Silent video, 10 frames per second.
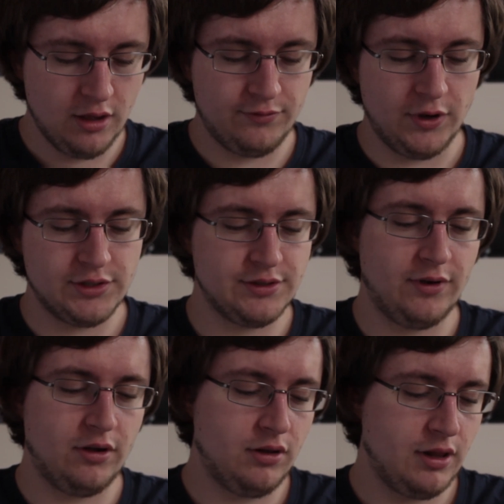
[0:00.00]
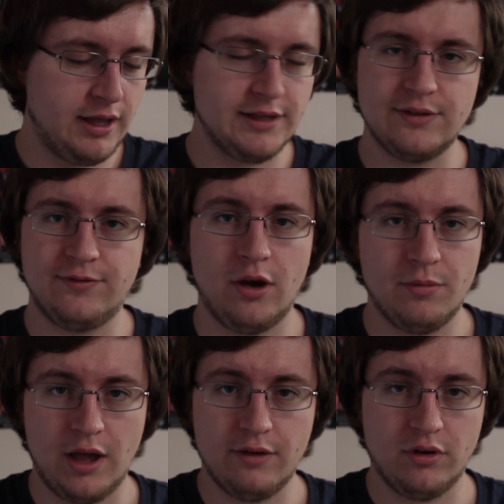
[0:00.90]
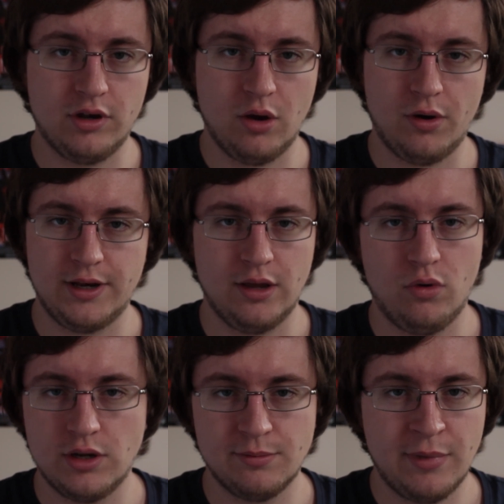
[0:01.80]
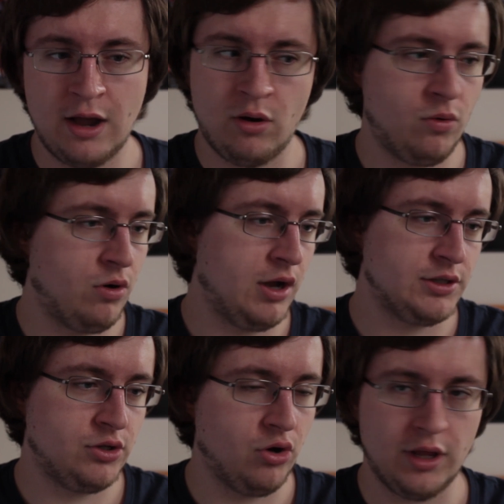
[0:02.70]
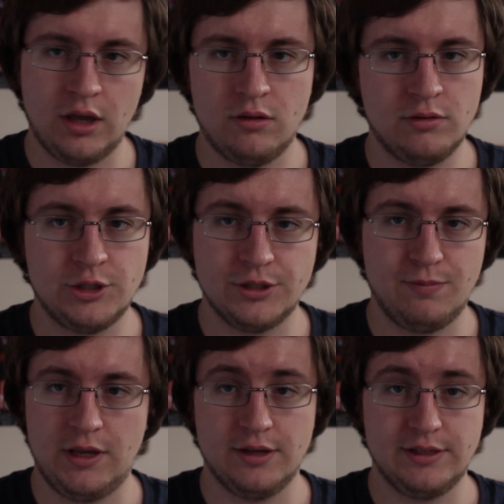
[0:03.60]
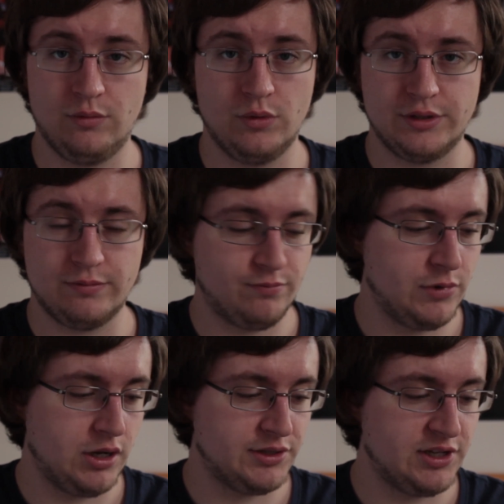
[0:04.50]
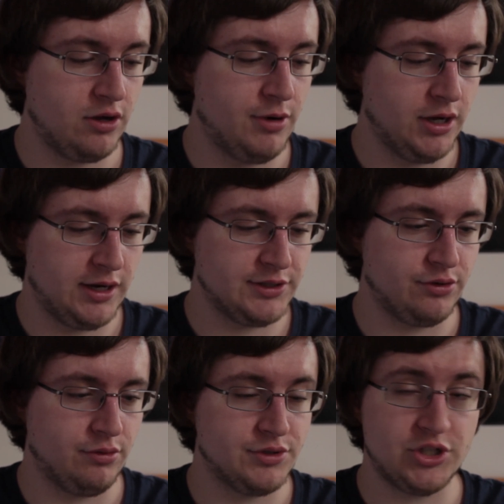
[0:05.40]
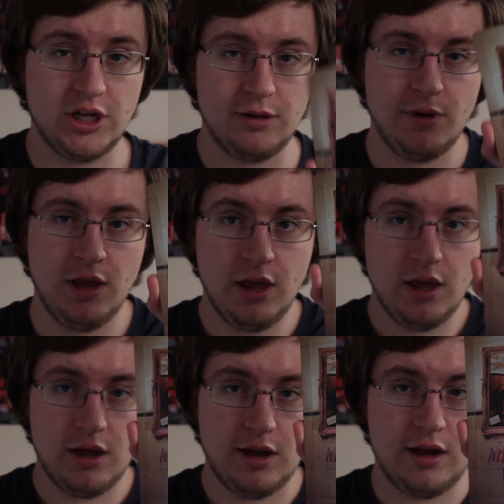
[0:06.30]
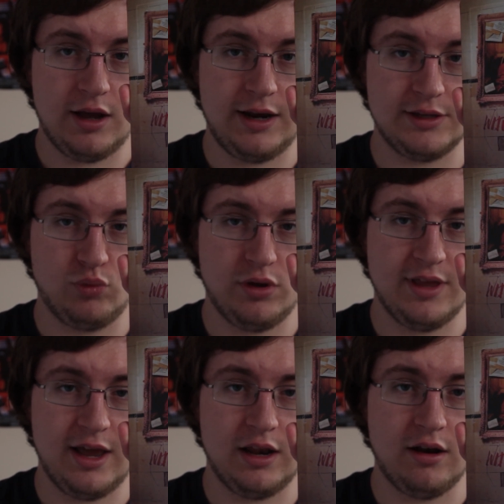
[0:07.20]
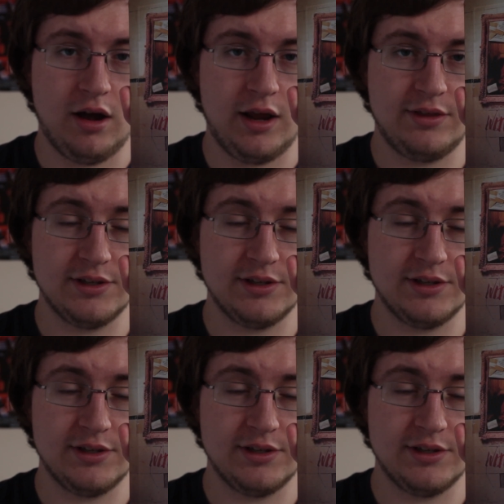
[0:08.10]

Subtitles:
First of all, it's a film that I've got no idea what it's about. I got it just because it was a steelbook and I saw it was cheap. And it's With Nail and Eye.